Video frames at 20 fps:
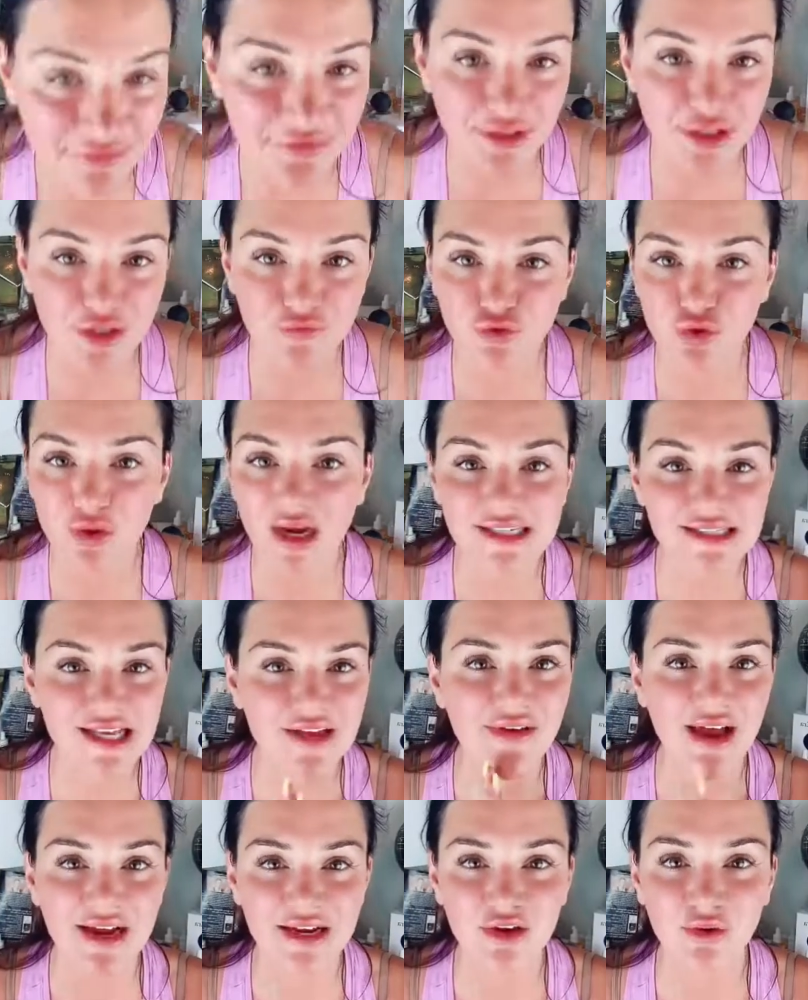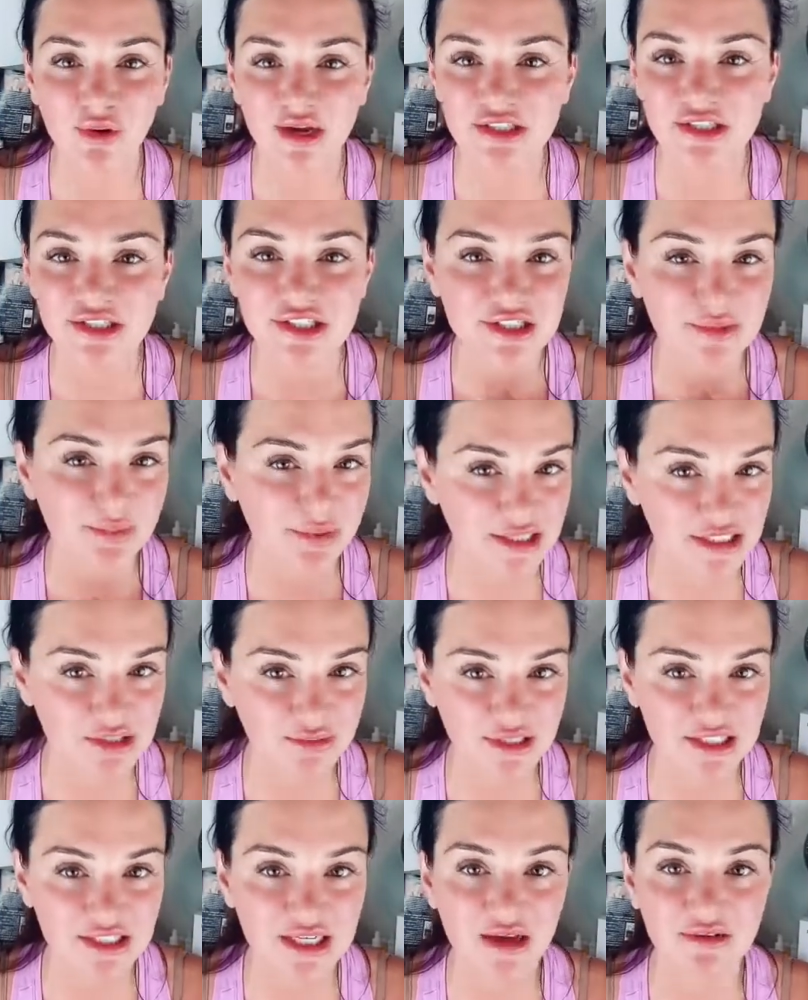Off here, if you guys have any questions,
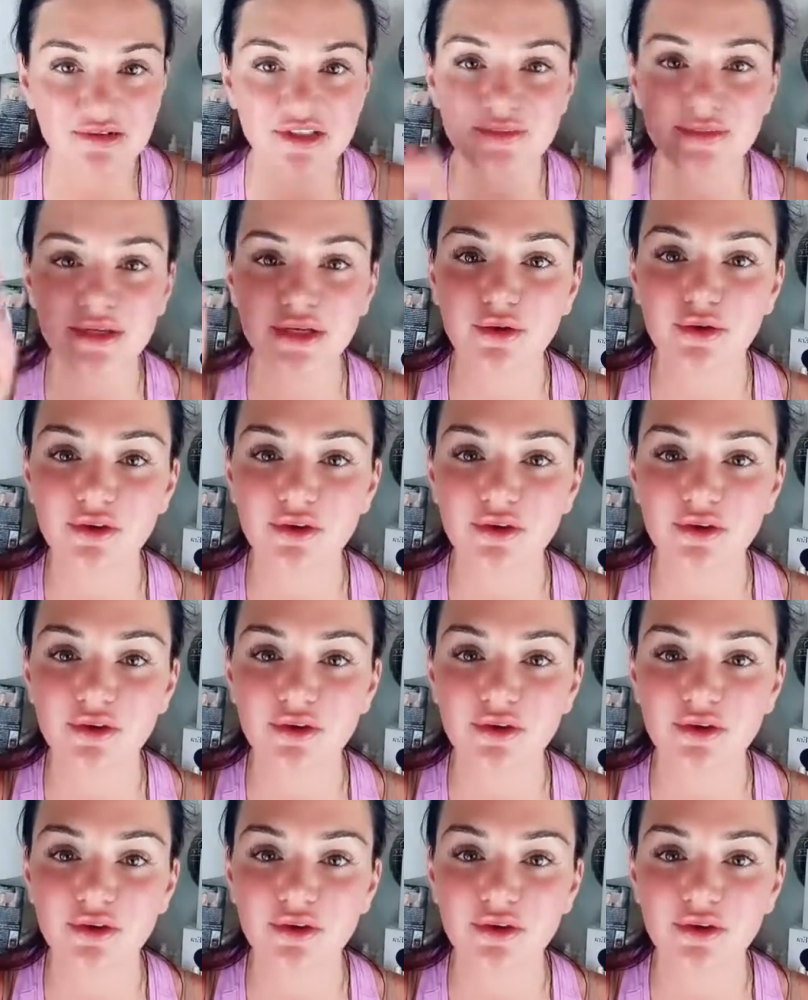please reach out to me.